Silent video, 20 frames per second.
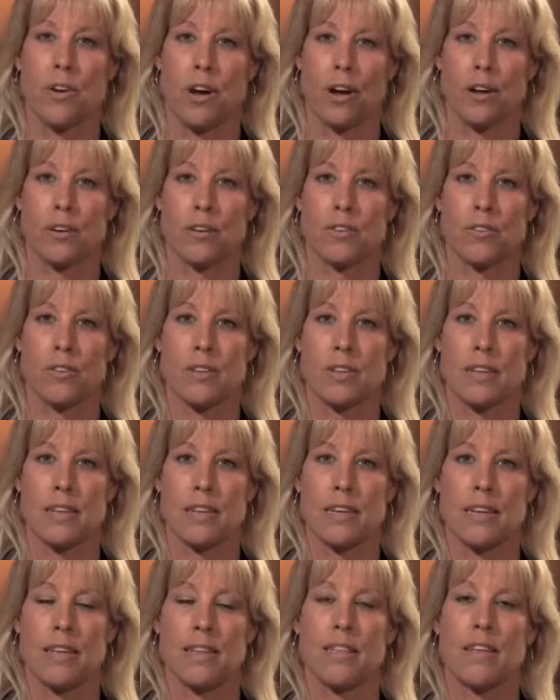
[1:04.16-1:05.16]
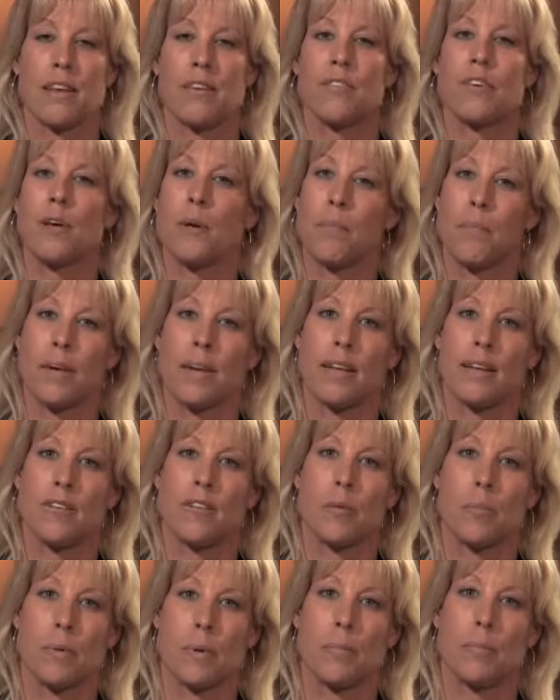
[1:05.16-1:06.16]
daughters that have committed
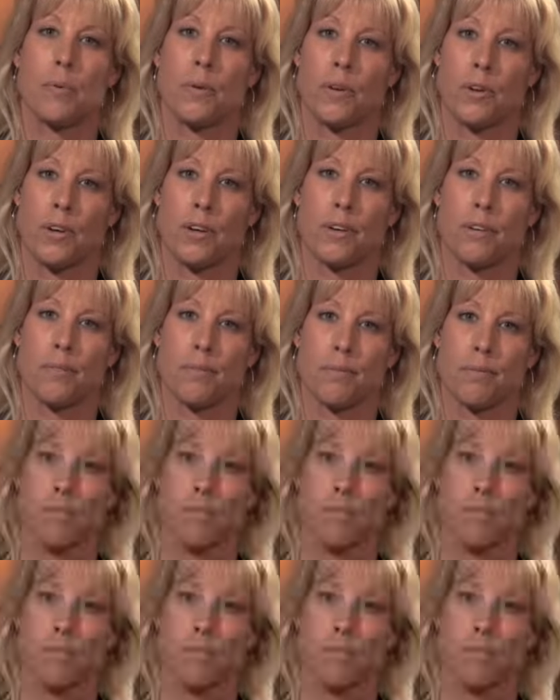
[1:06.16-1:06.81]
to be pure.